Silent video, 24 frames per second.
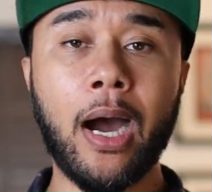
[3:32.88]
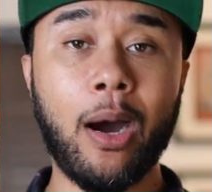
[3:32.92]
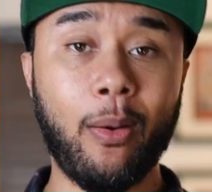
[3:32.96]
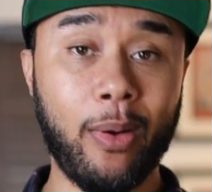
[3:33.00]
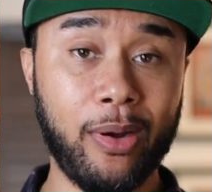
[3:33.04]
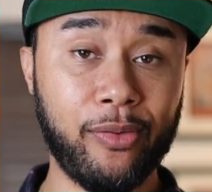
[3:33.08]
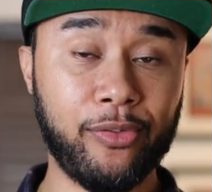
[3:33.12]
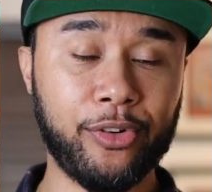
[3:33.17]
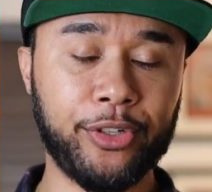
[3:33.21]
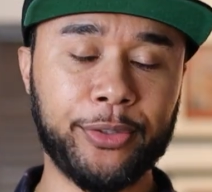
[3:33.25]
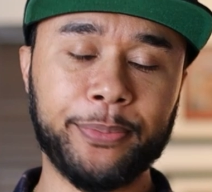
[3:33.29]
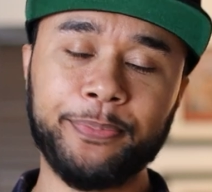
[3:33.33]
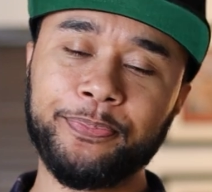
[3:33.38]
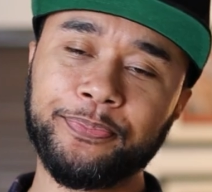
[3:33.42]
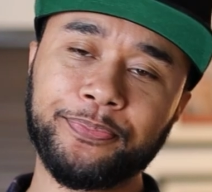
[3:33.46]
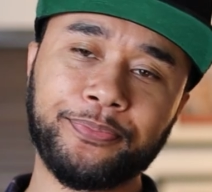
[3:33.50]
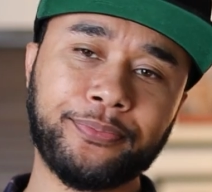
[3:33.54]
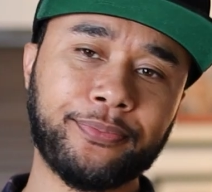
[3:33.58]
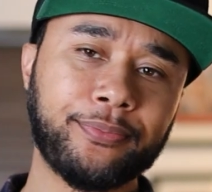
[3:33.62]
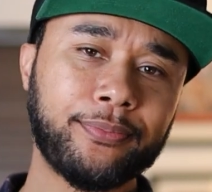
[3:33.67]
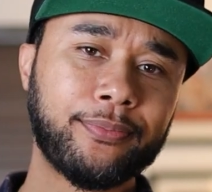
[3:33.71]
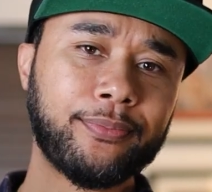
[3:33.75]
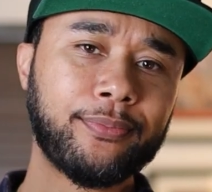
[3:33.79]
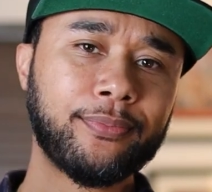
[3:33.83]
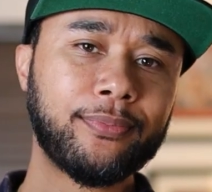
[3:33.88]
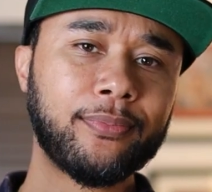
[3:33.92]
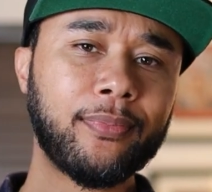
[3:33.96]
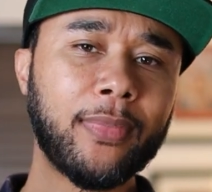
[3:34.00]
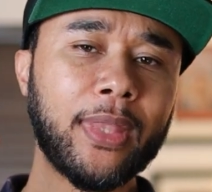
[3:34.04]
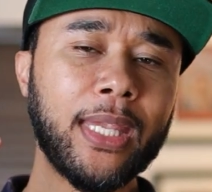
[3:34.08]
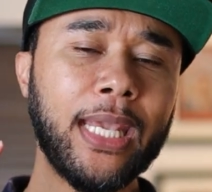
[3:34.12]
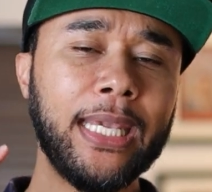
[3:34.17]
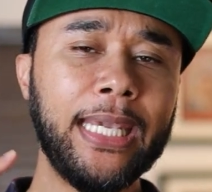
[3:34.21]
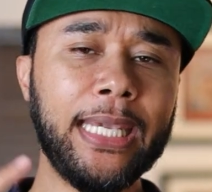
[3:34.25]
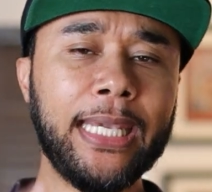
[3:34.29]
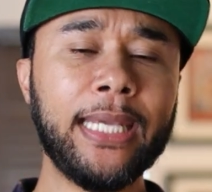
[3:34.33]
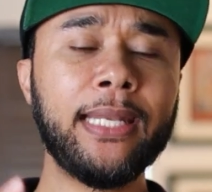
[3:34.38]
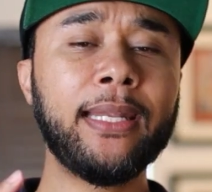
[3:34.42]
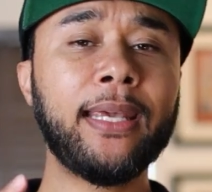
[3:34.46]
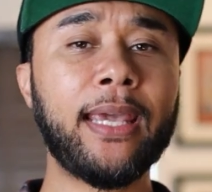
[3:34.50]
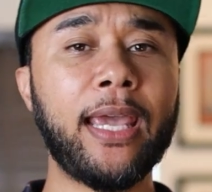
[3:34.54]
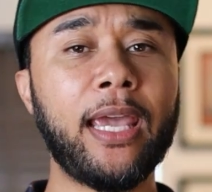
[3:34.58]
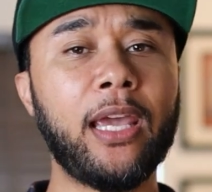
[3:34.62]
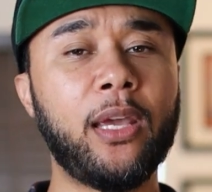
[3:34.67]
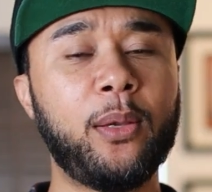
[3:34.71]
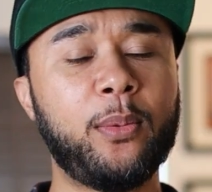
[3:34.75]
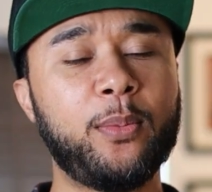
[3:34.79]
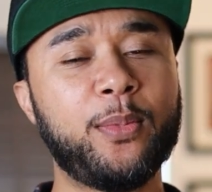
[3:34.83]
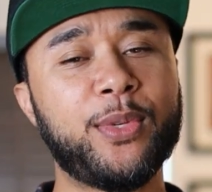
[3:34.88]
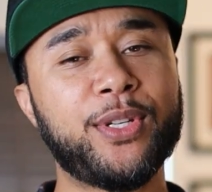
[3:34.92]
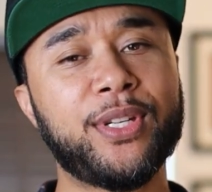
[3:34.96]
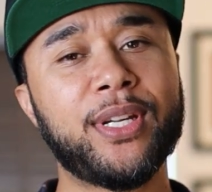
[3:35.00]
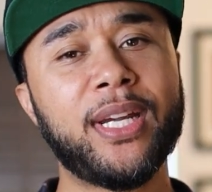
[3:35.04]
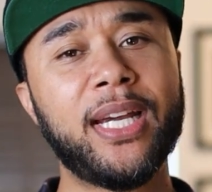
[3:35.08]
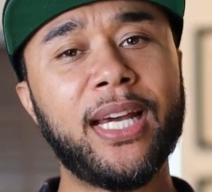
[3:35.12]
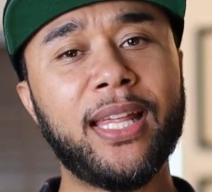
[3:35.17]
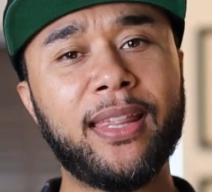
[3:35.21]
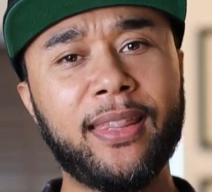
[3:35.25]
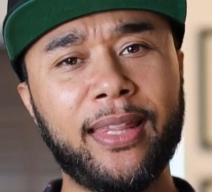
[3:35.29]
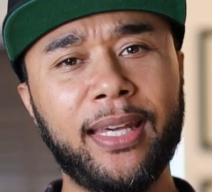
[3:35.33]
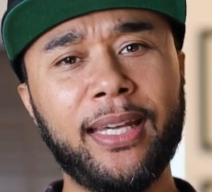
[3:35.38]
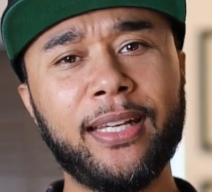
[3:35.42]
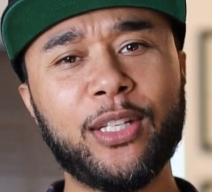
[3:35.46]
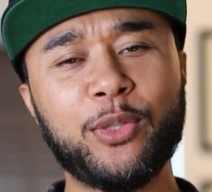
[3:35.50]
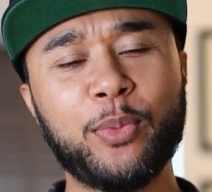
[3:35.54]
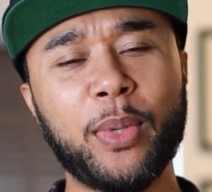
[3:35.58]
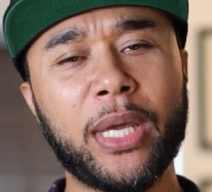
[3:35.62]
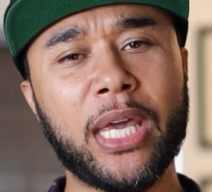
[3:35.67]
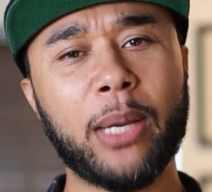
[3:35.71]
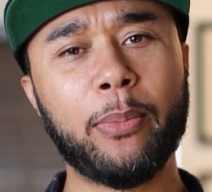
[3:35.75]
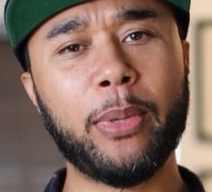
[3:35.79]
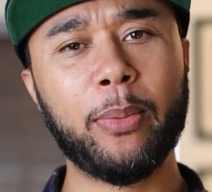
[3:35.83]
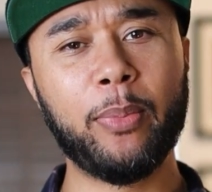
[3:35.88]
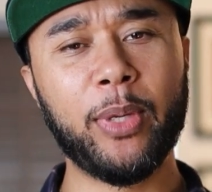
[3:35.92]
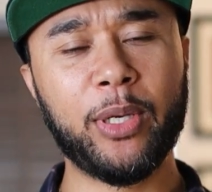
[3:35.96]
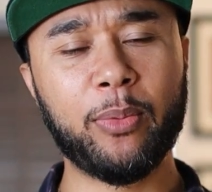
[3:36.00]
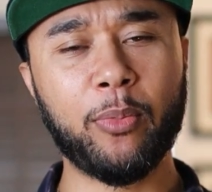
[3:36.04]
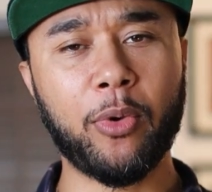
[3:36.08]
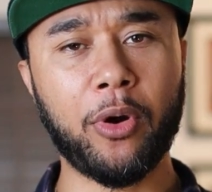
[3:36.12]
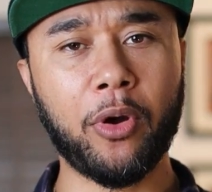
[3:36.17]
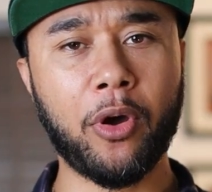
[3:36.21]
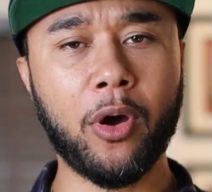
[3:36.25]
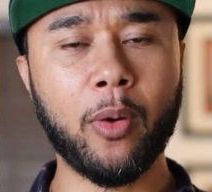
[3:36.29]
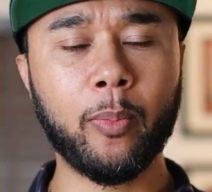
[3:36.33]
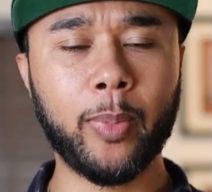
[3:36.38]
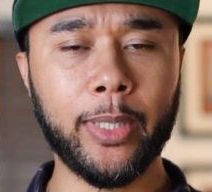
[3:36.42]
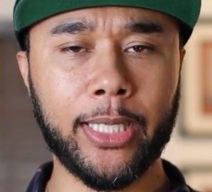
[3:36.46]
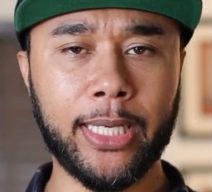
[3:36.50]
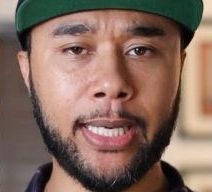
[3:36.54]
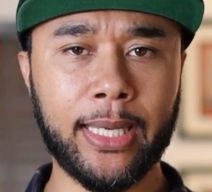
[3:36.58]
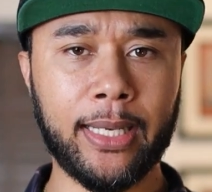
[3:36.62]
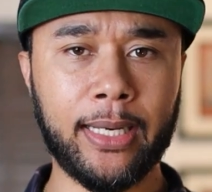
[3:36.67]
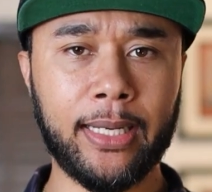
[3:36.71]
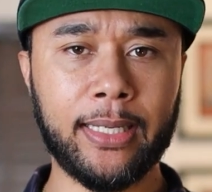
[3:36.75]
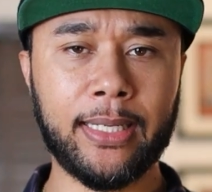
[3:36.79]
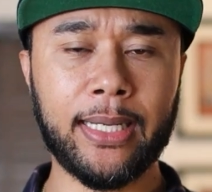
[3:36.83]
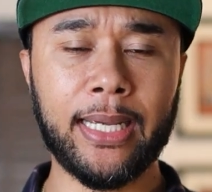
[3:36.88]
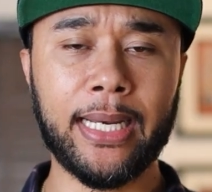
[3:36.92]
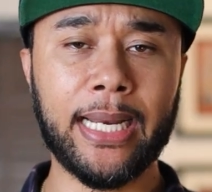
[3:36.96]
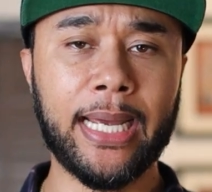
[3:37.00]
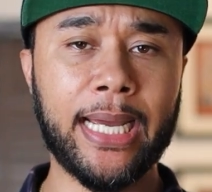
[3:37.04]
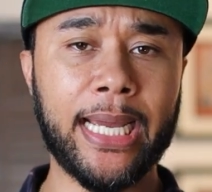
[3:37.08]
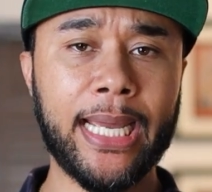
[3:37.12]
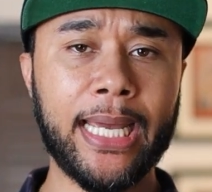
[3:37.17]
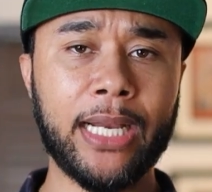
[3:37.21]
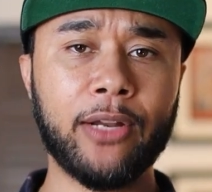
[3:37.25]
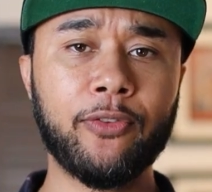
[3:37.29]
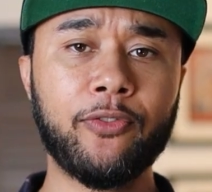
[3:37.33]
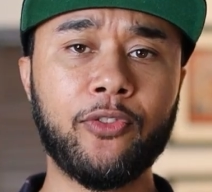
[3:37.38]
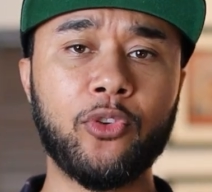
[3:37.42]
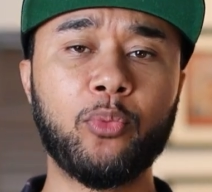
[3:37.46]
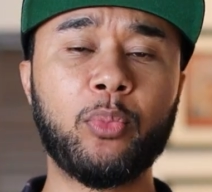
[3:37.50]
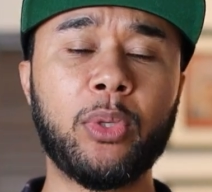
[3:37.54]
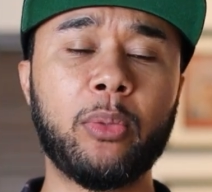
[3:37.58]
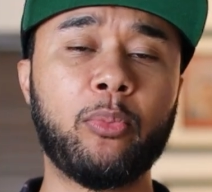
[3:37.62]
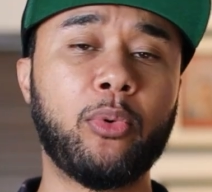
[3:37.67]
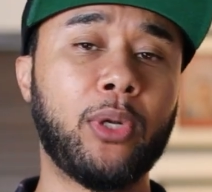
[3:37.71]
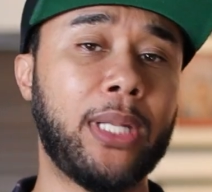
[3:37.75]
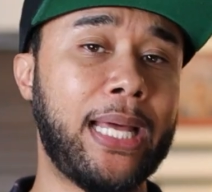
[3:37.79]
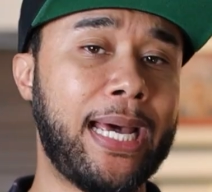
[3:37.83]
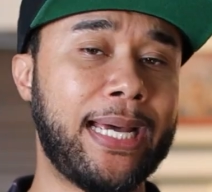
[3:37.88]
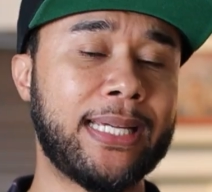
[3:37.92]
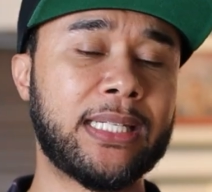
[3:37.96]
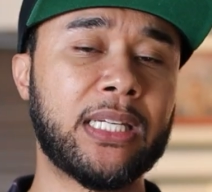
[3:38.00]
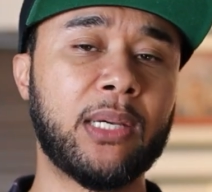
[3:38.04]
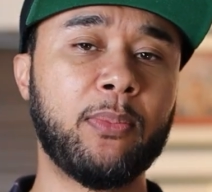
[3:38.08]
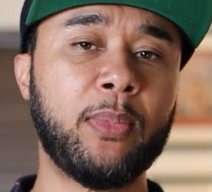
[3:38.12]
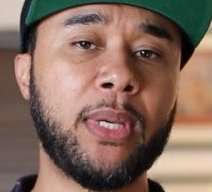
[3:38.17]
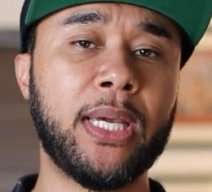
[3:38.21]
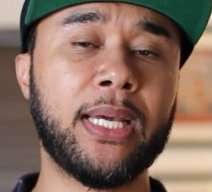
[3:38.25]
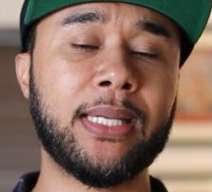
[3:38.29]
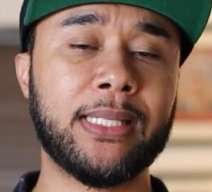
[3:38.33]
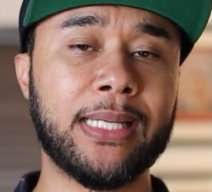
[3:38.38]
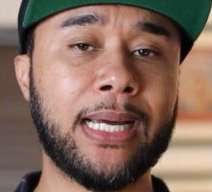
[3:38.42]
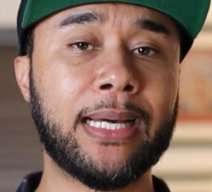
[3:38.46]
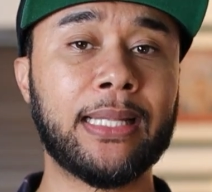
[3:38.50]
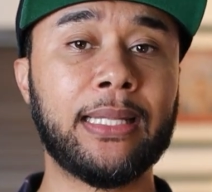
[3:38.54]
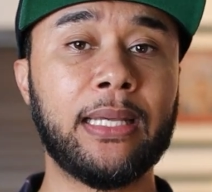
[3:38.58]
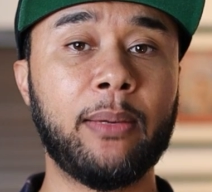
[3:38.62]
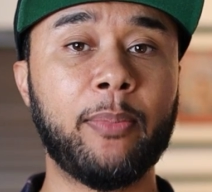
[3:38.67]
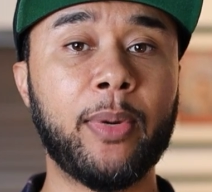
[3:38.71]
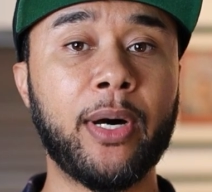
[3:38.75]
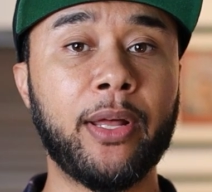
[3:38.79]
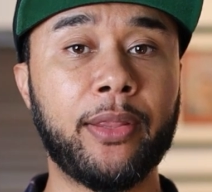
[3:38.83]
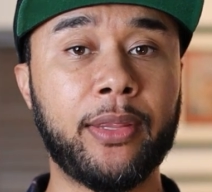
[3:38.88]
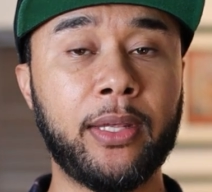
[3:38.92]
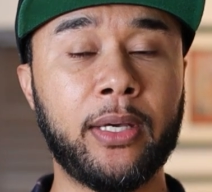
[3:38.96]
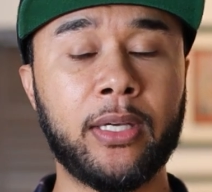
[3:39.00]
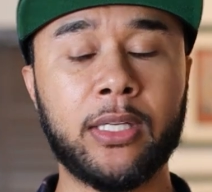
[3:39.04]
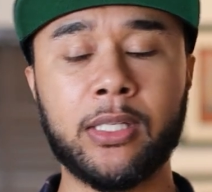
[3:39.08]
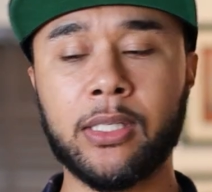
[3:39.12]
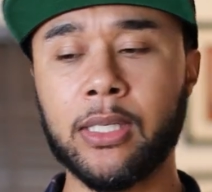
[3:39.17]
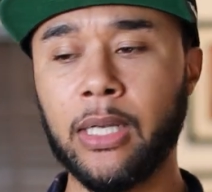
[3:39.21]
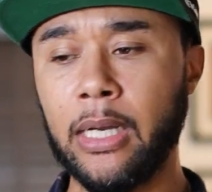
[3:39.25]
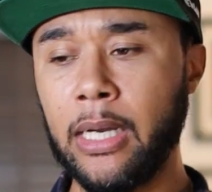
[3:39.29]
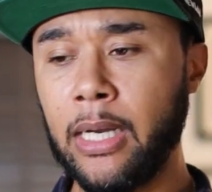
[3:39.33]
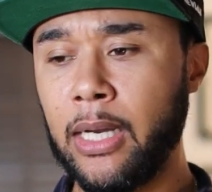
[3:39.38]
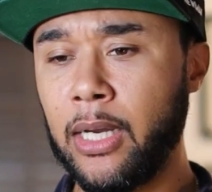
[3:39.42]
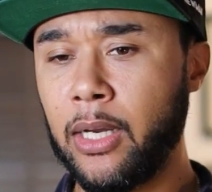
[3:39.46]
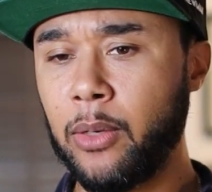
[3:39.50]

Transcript: However, in games, things become a bit more complicated, and I had a few people asking me exactly about this